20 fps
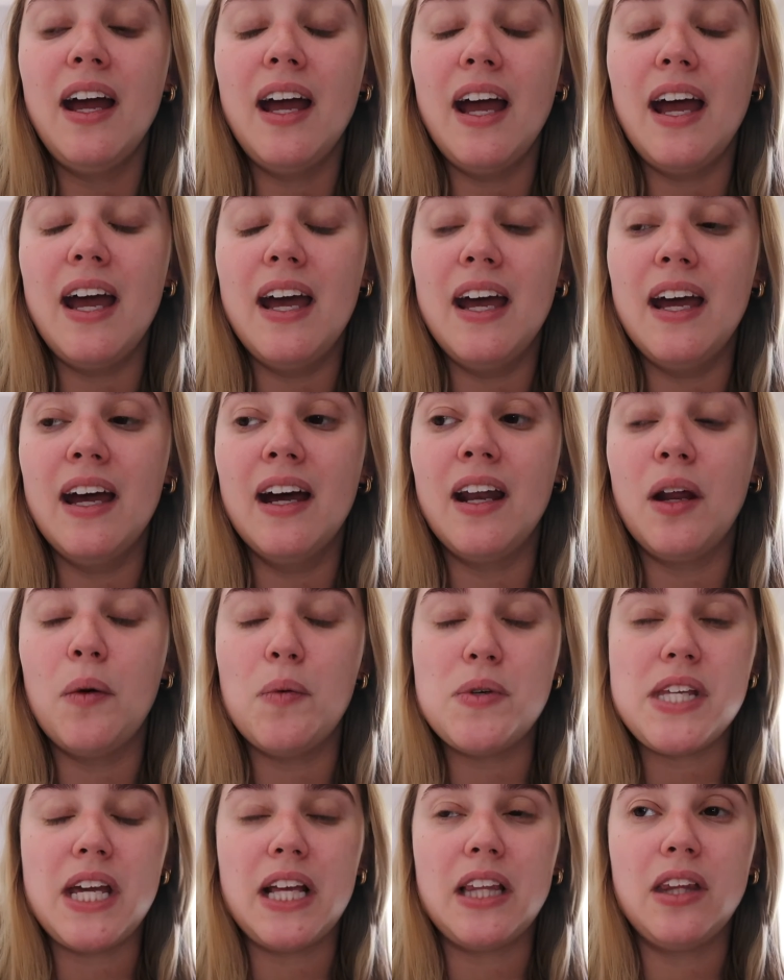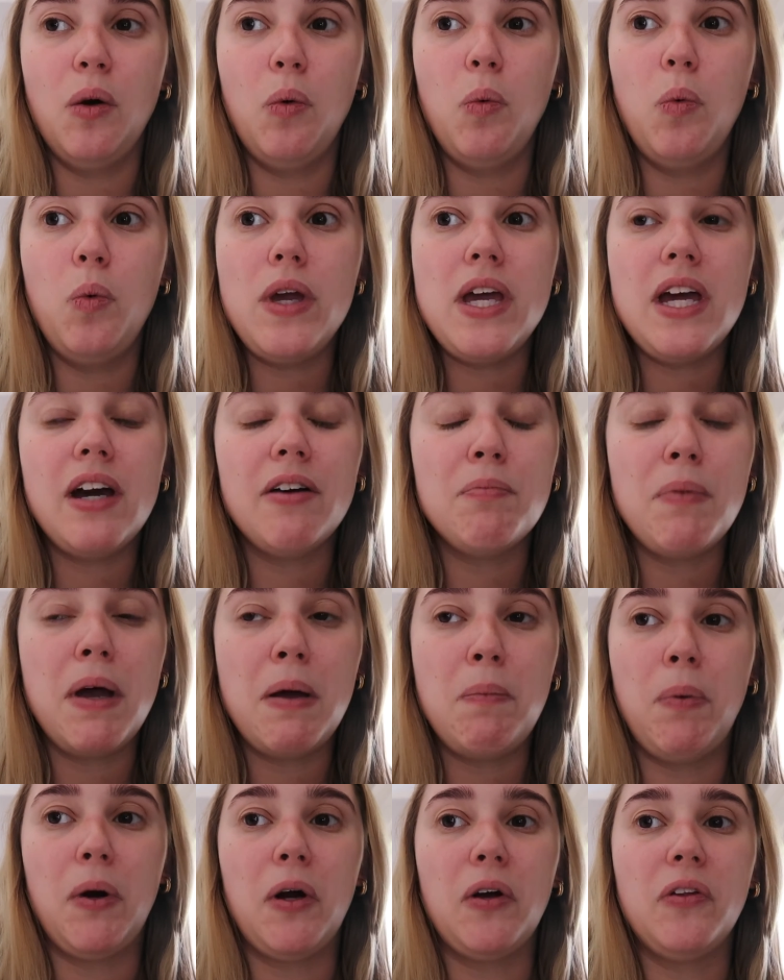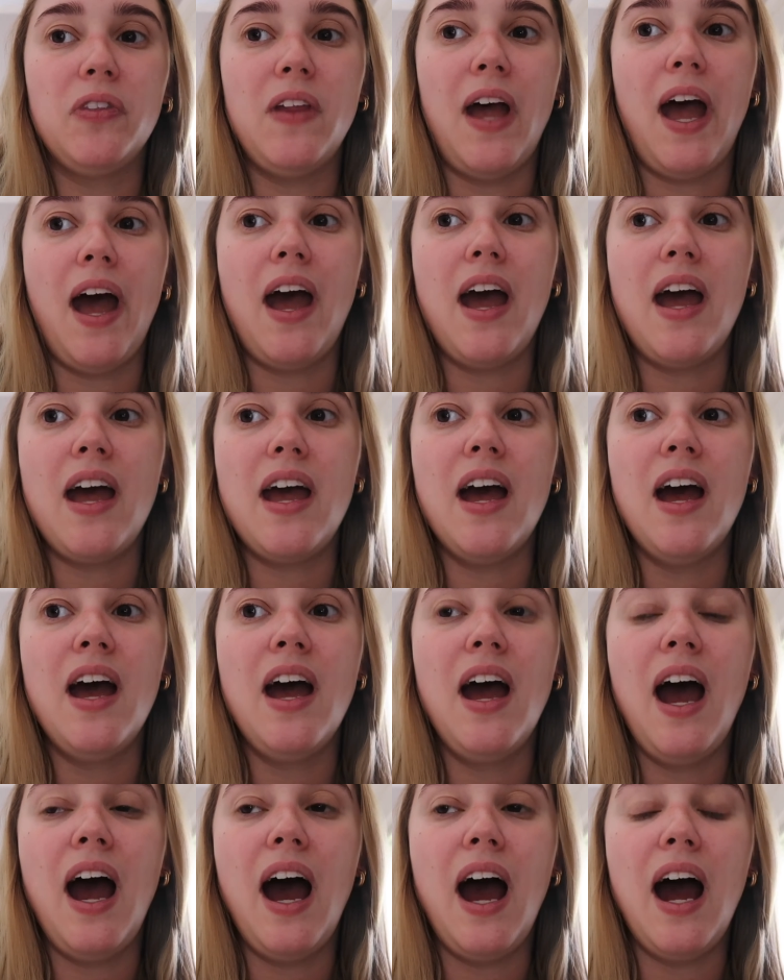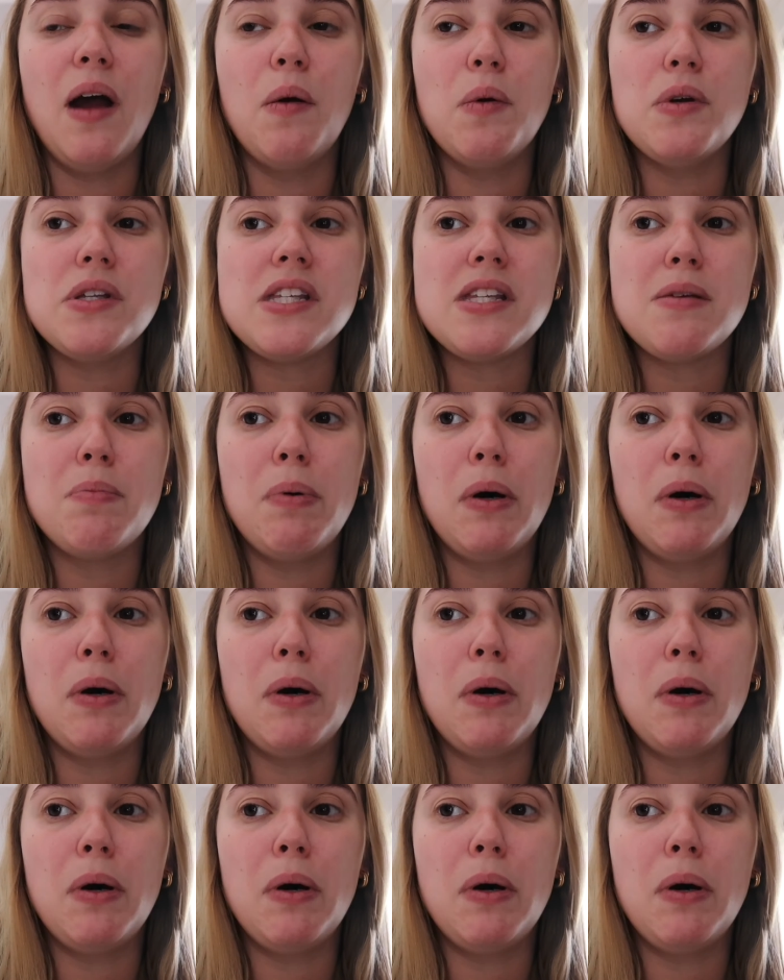And it was like the week of my birthday. Oh, was it